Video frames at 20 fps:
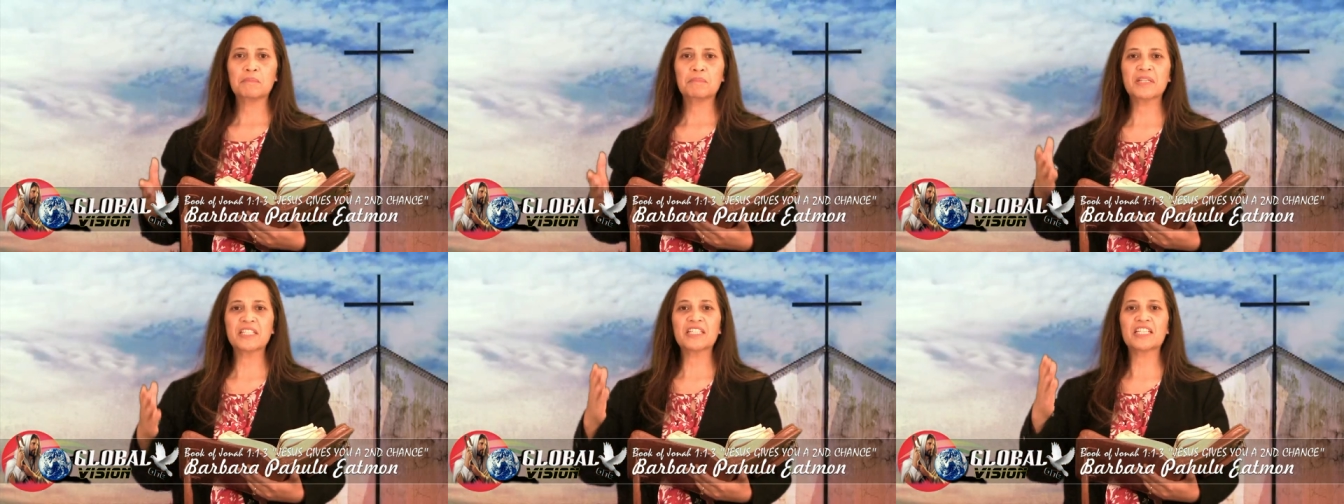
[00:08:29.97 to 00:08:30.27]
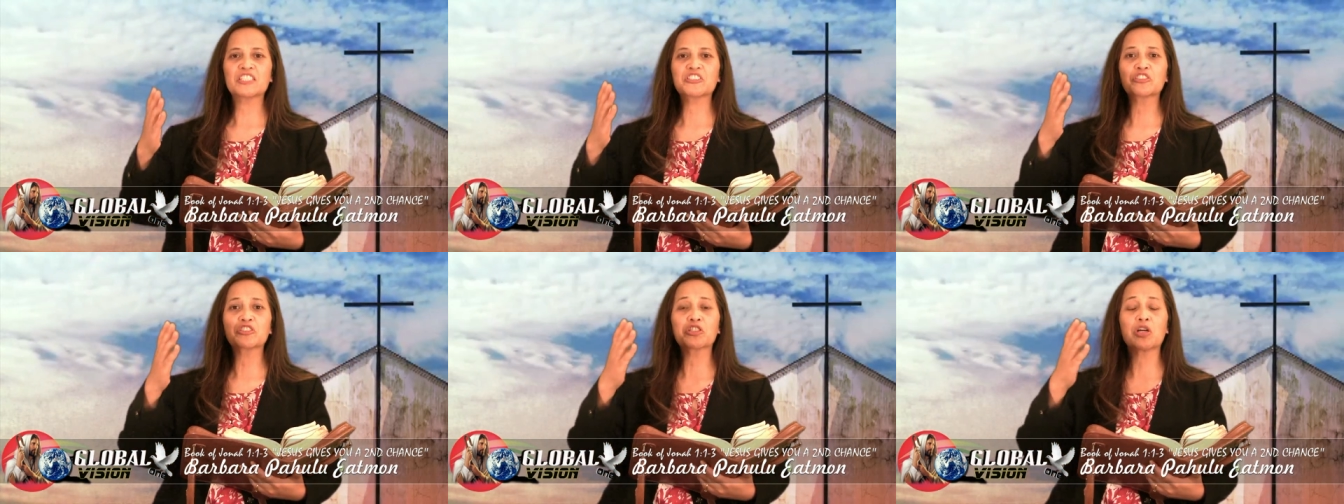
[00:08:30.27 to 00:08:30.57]
But
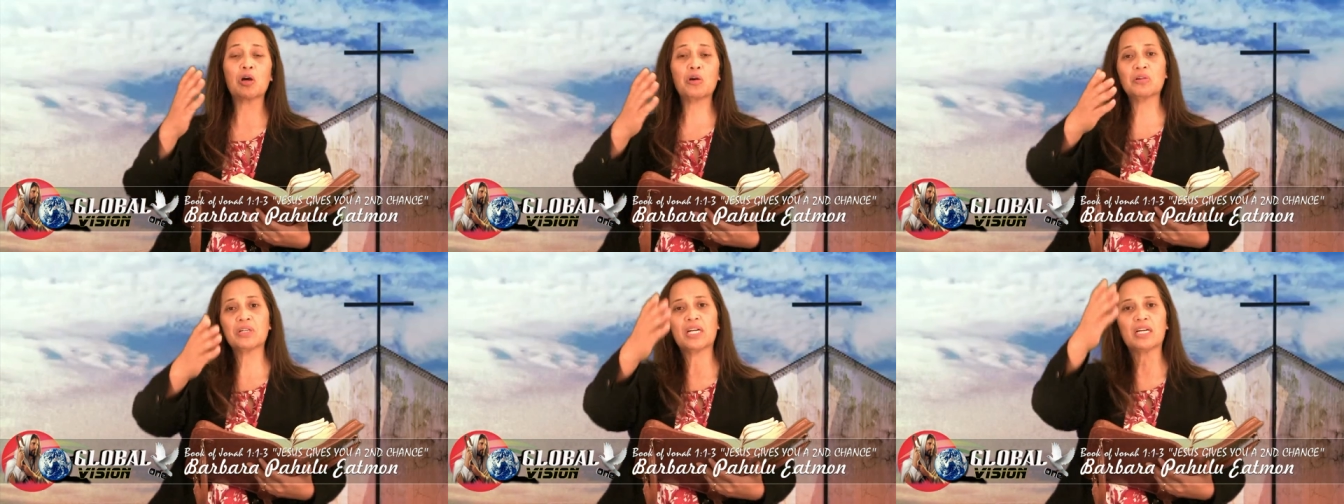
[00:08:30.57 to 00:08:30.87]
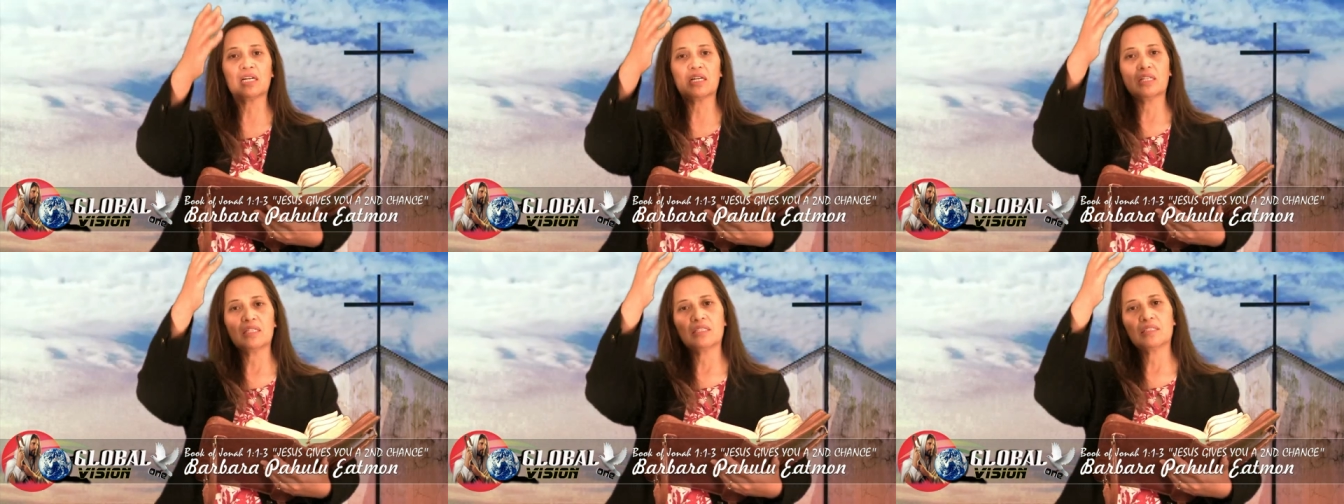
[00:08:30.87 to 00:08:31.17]
then
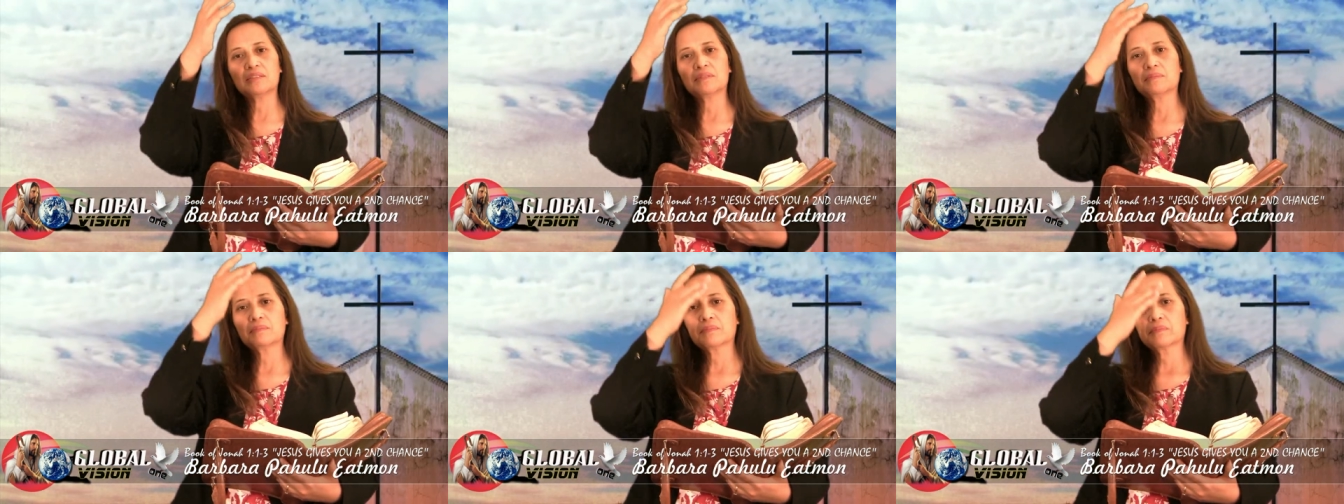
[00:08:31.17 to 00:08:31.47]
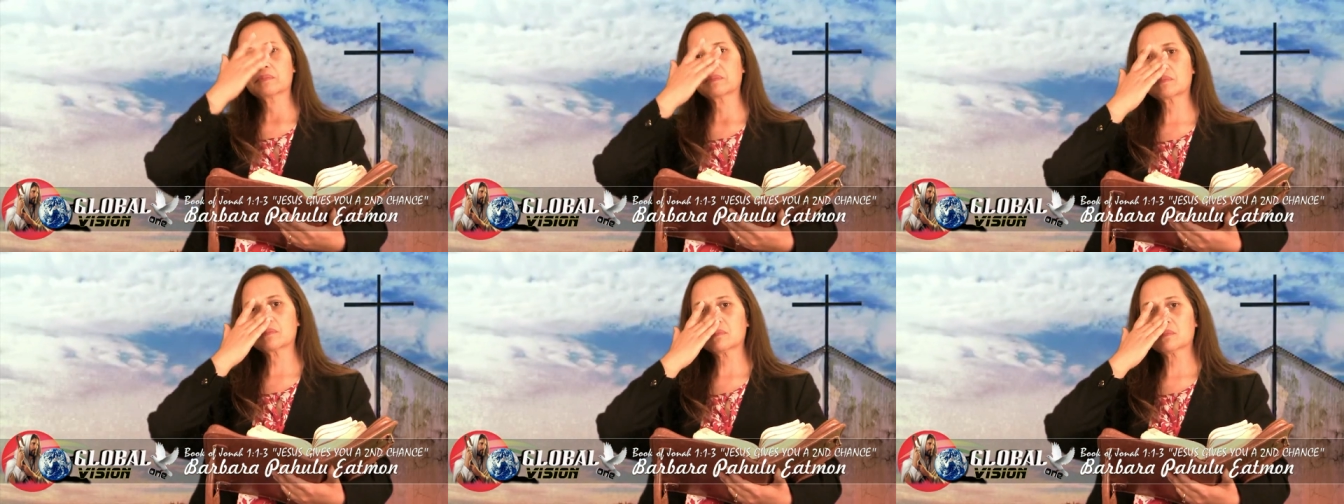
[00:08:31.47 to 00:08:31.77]
Jonah
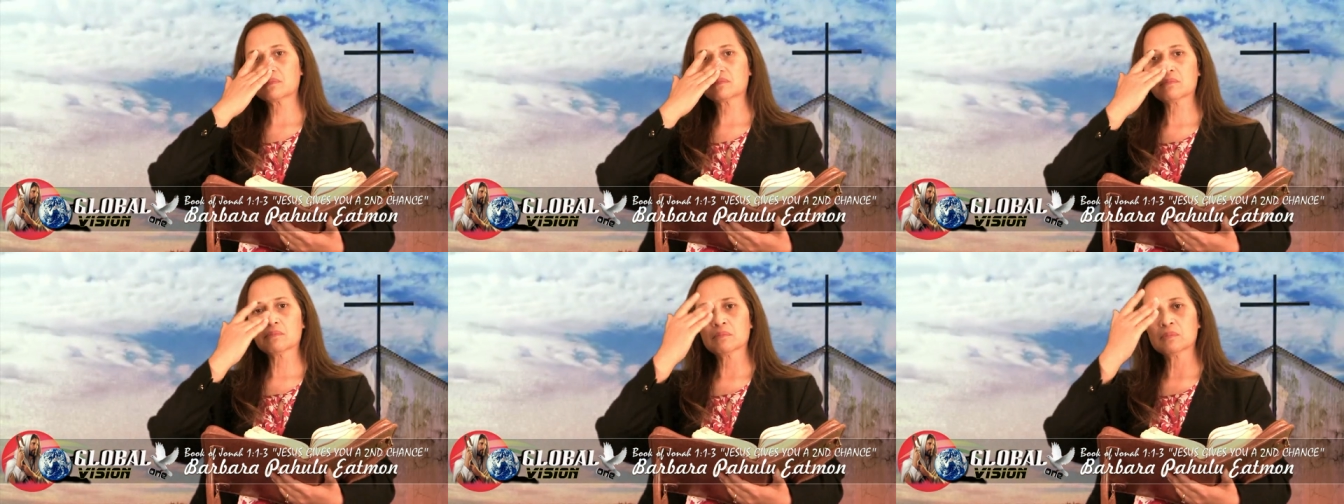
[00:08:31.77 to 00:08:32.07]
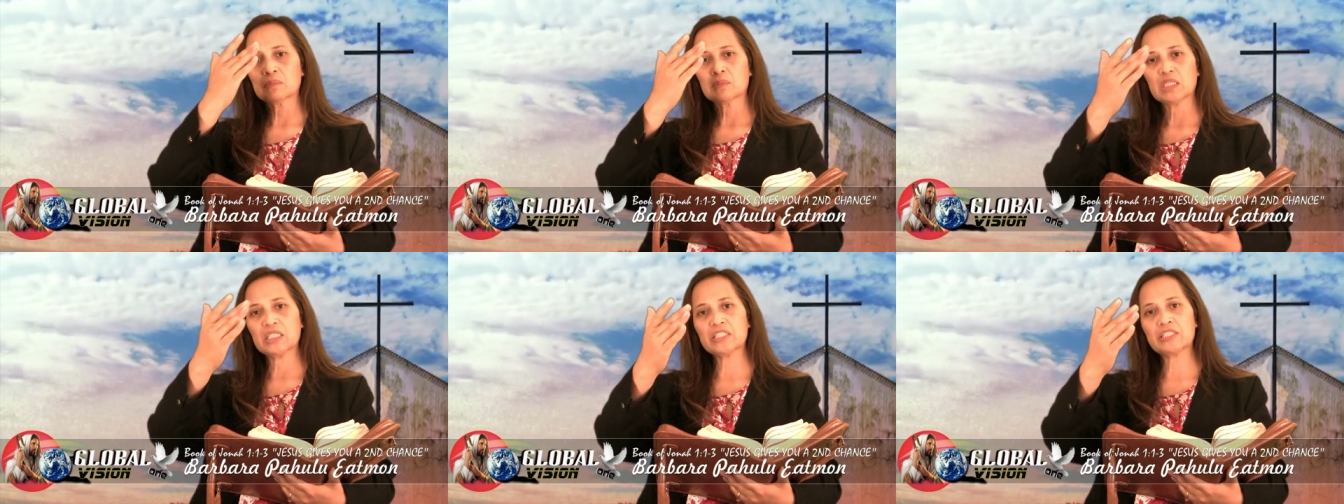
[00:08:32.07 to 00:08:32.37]

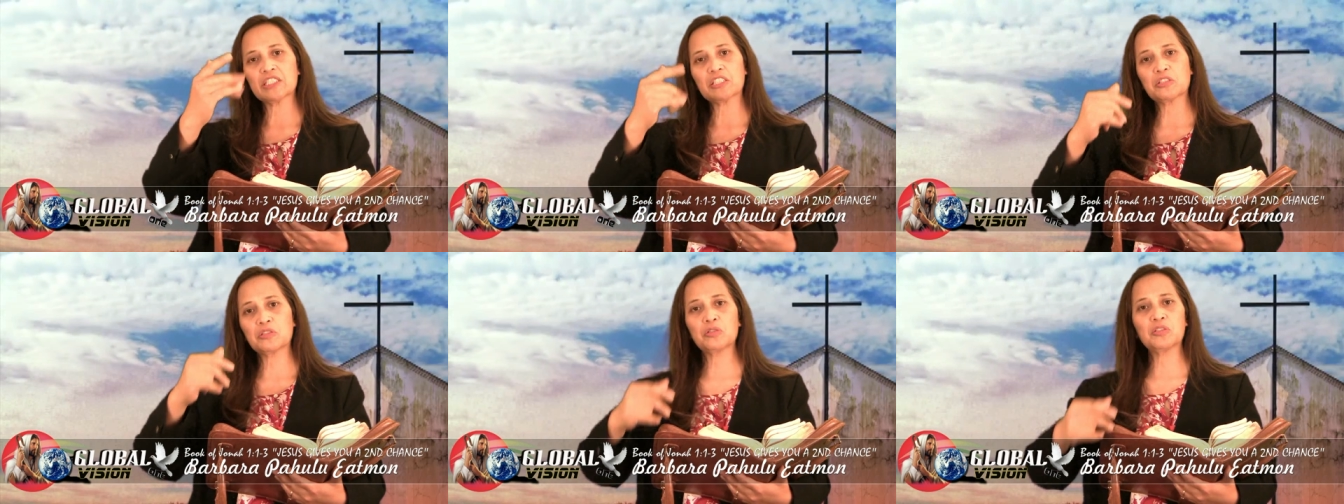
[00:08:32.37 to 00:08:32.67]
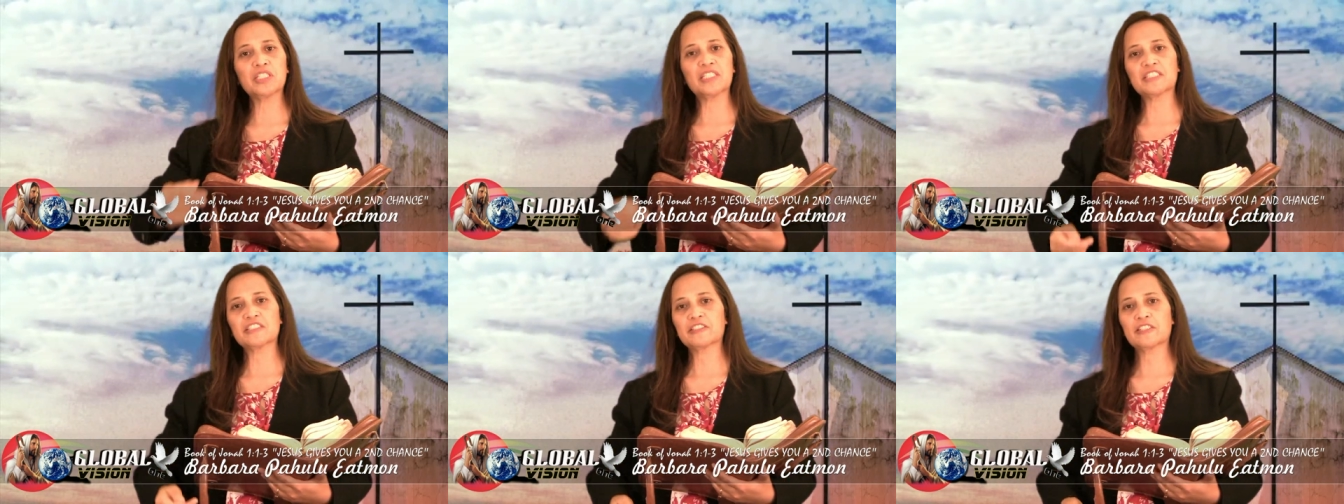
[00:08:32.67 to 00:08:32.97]
is a
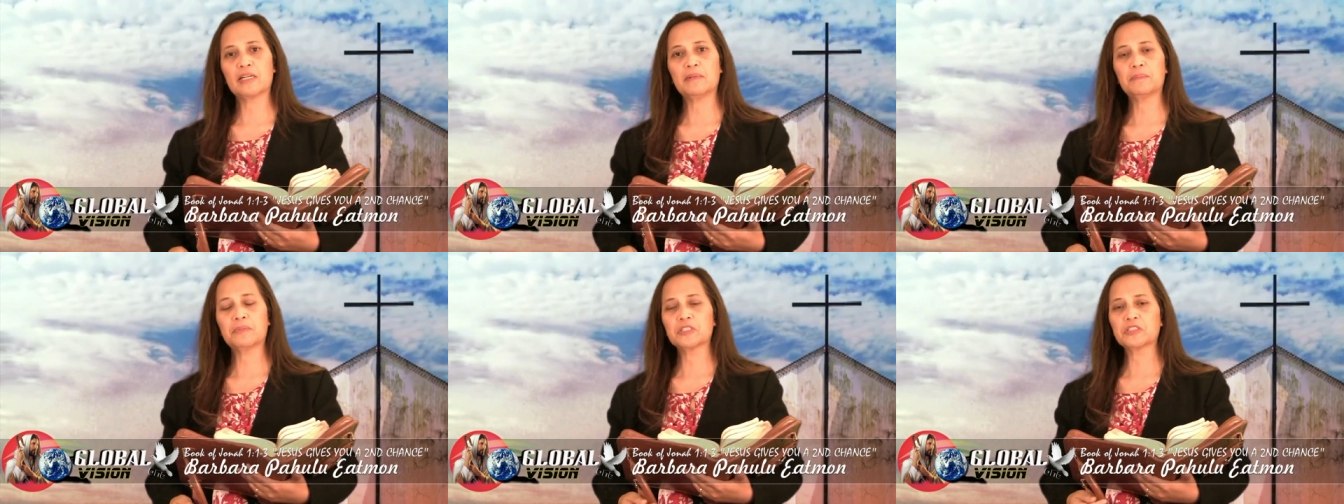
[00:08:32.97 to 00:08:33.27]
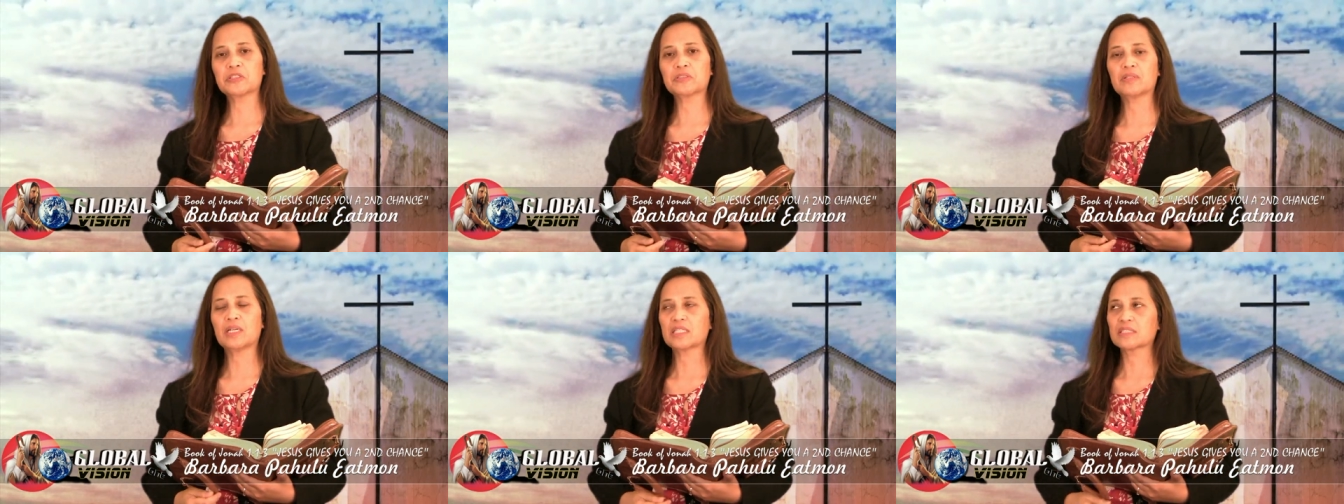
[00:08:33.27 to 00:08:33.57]
good
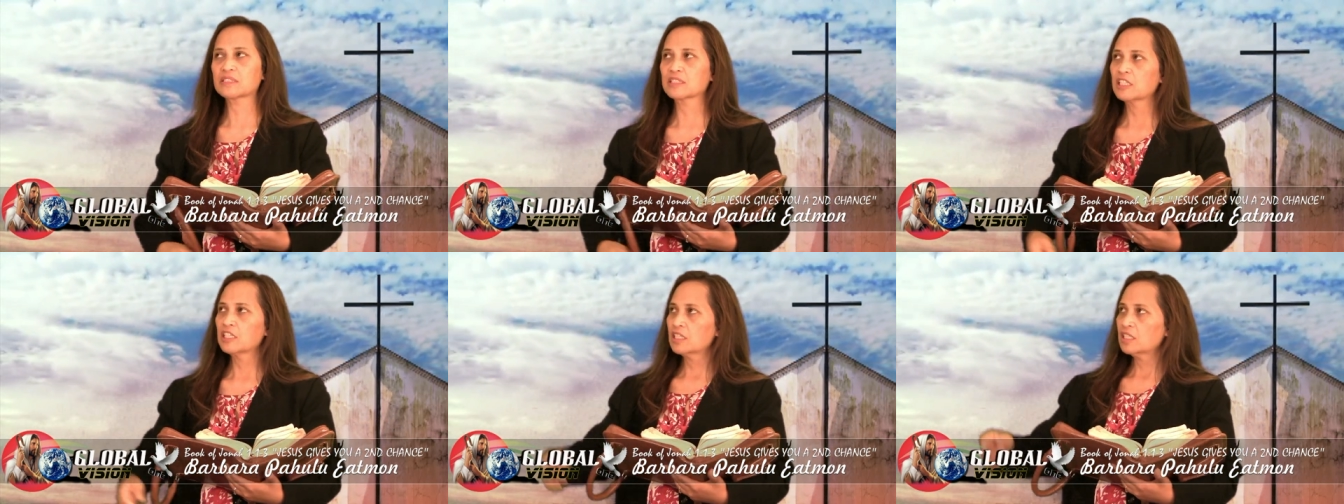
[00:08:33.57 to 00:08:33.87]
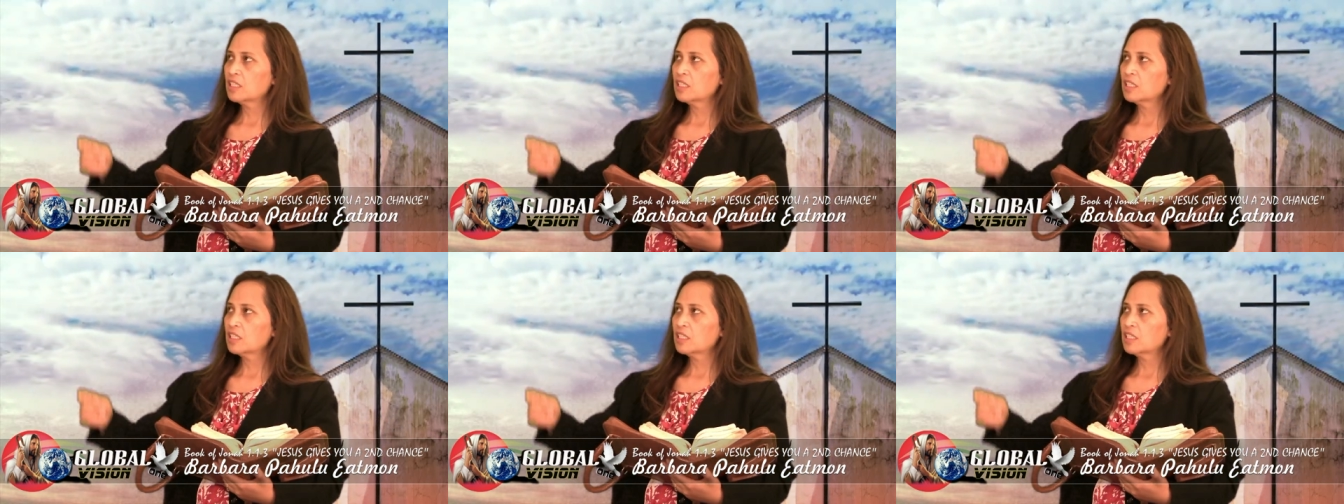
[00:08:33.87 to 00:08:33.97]
example to us.